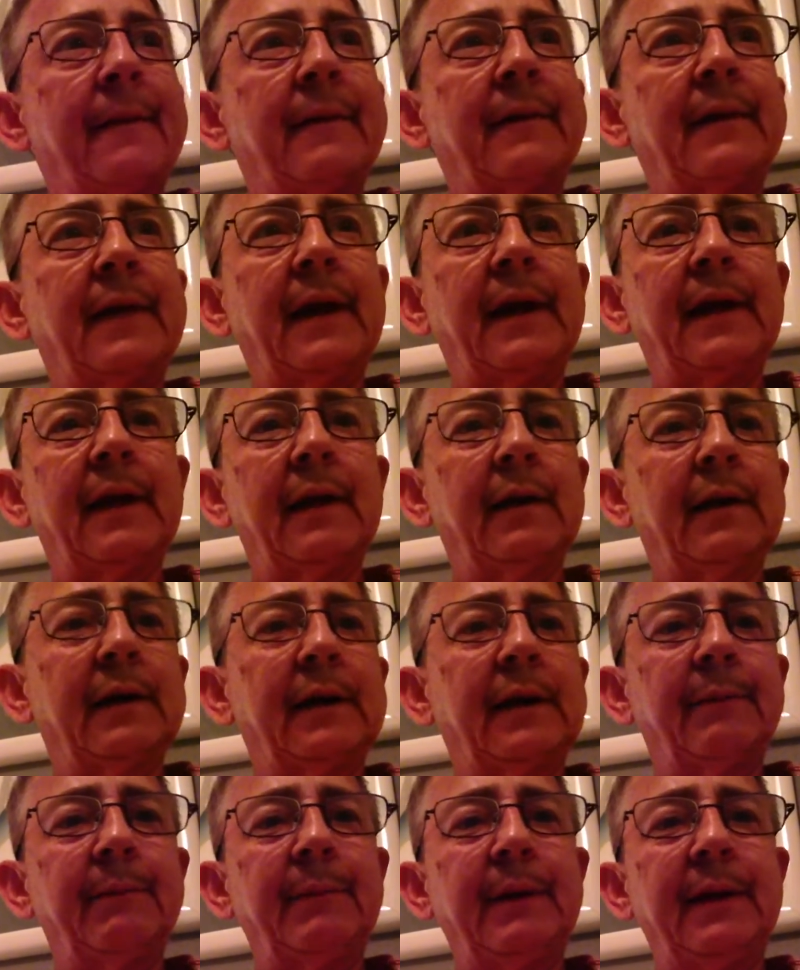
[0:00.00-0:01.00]
take a
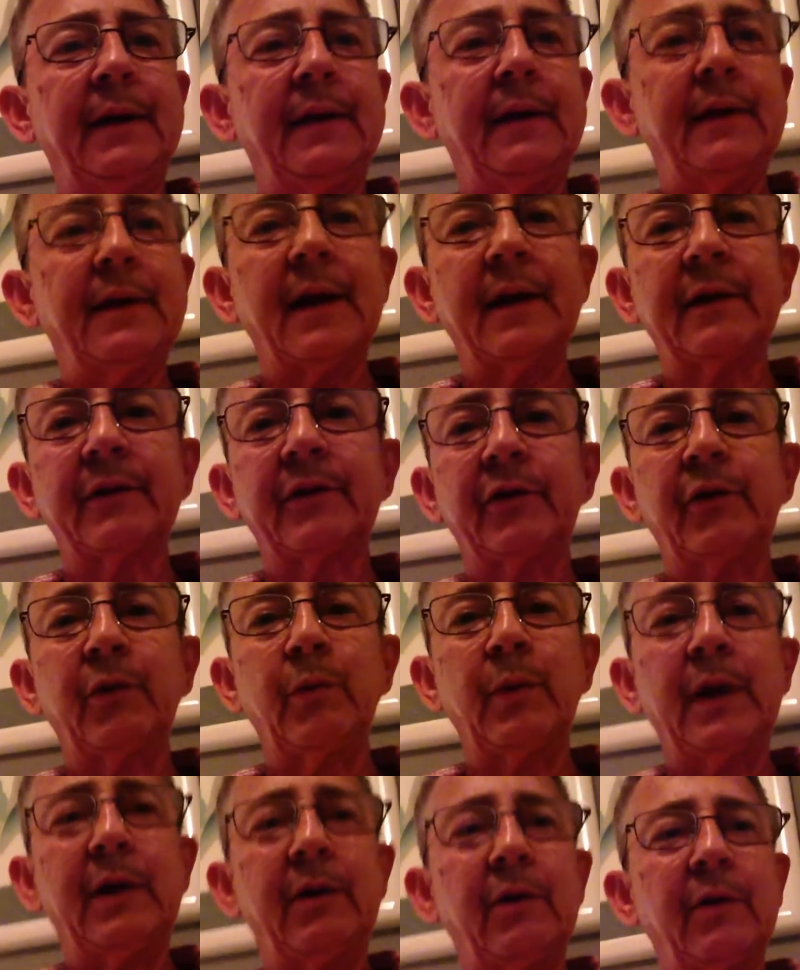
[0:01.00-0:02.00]
look at me next
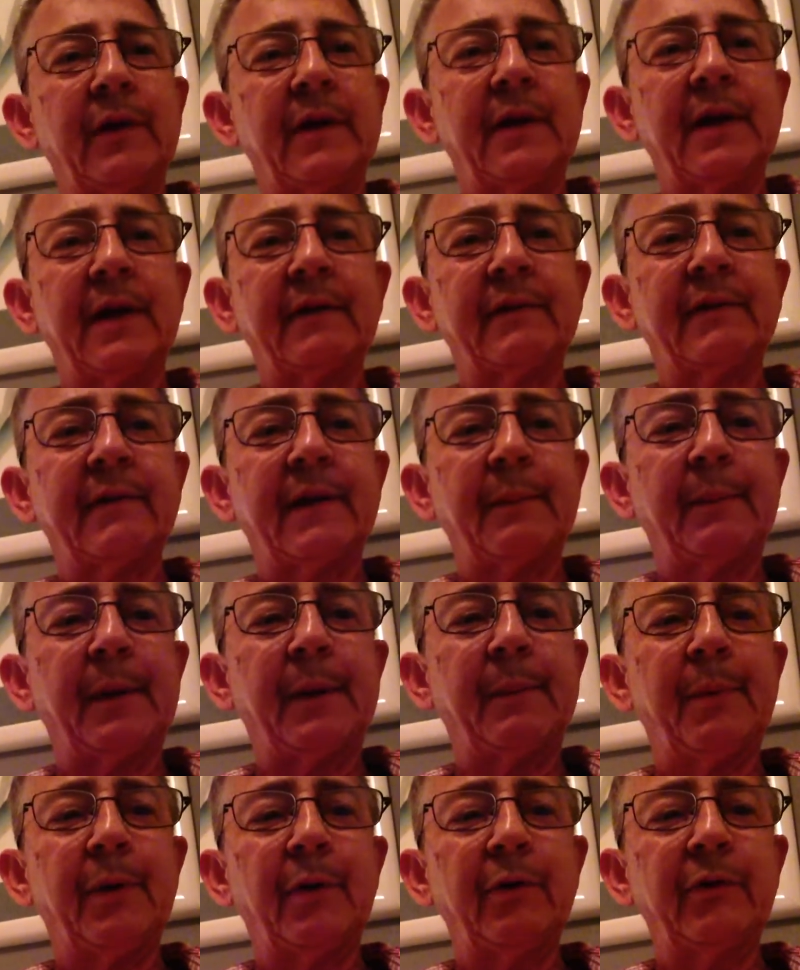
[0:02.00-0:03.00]
week or the next time I
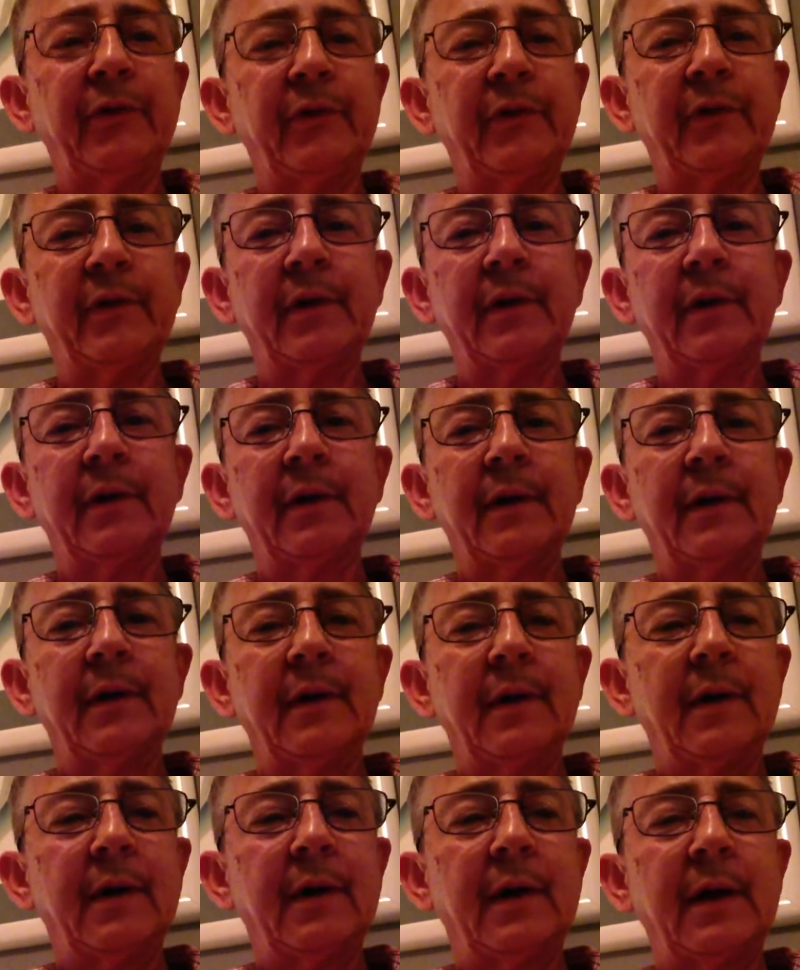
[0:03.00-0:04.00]
post.
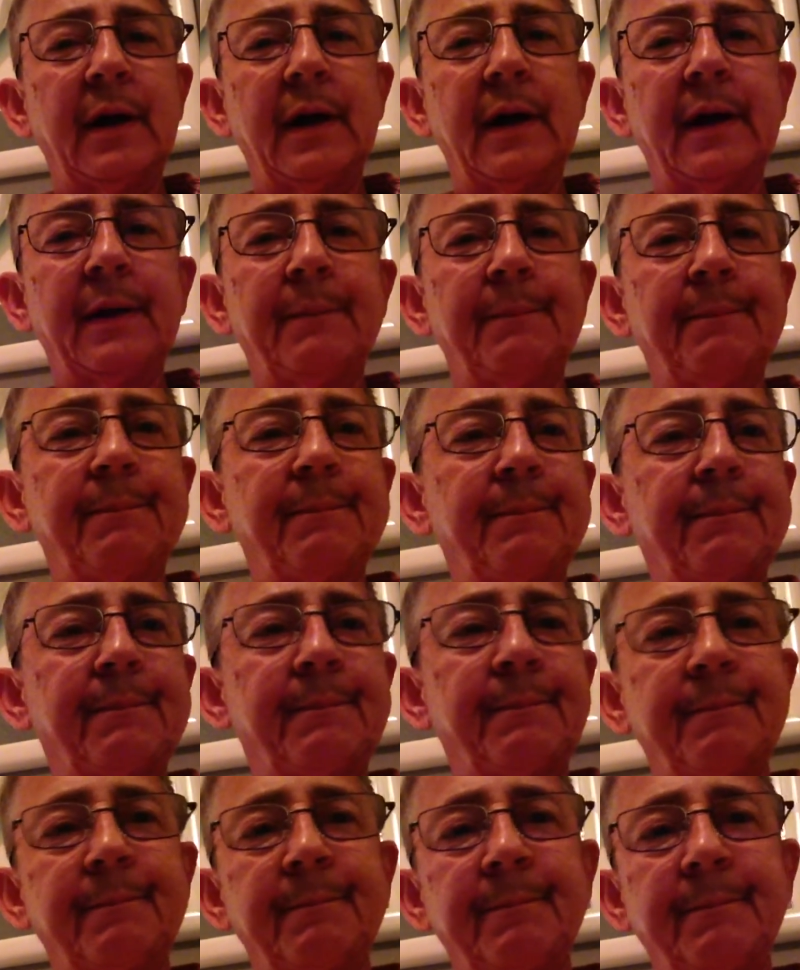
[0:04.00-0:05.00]
Um,
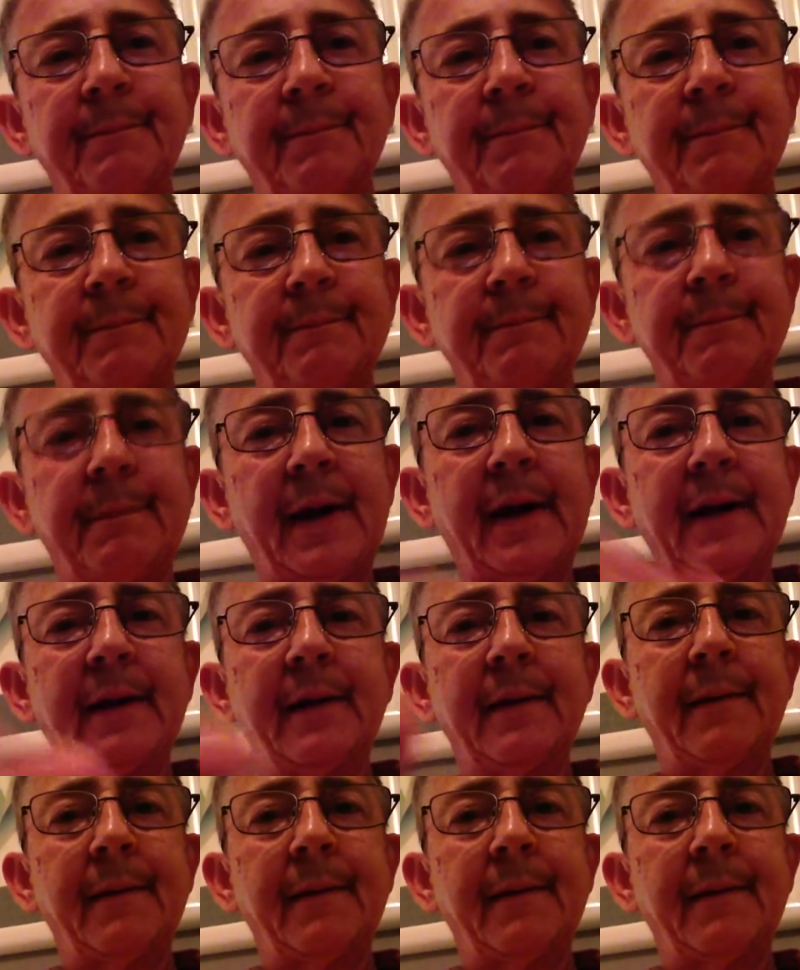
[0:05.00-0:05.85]
bye.